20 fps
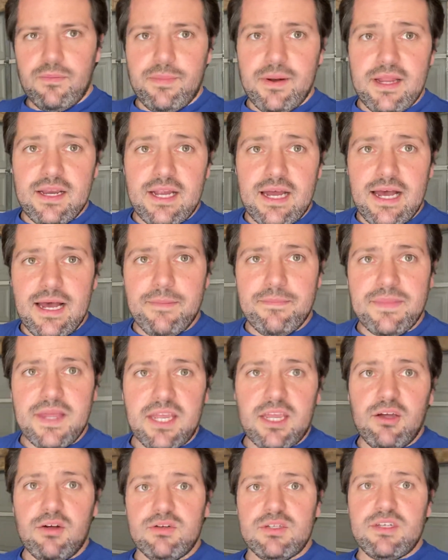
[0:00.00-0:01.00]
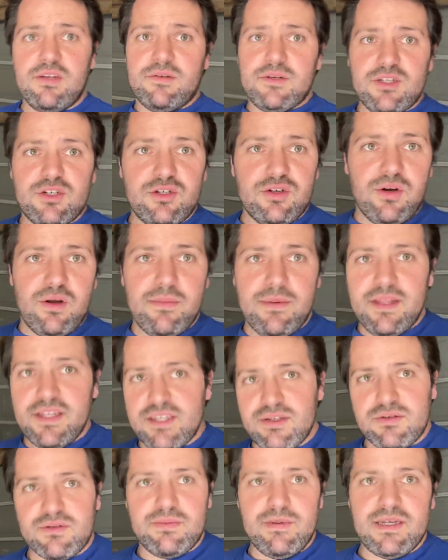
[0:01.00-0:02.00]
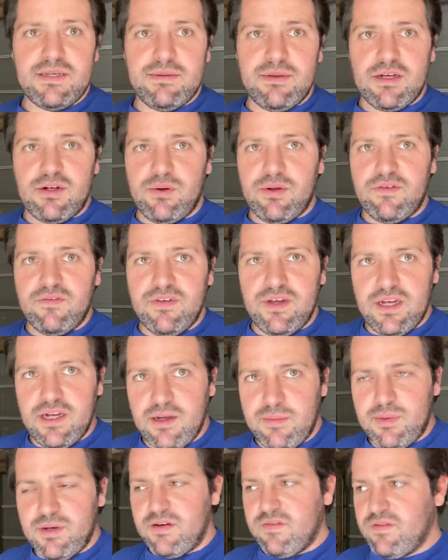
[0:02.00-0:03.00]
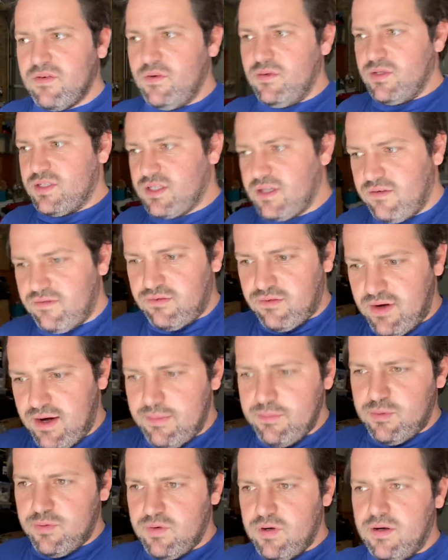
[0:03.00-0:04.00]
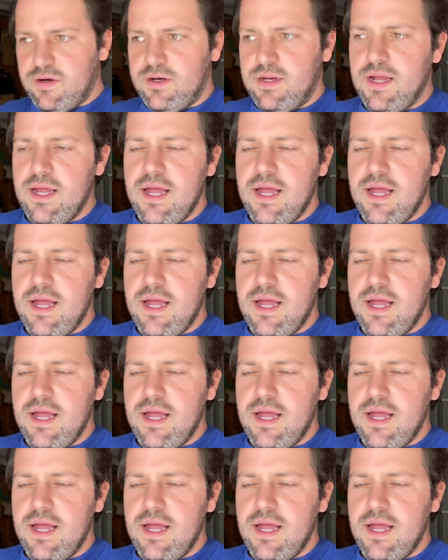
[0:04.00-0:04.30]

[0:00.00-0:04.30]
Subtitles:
But thank you all so much for joining me. This was meant to be a quick video, but of course I've rambled on.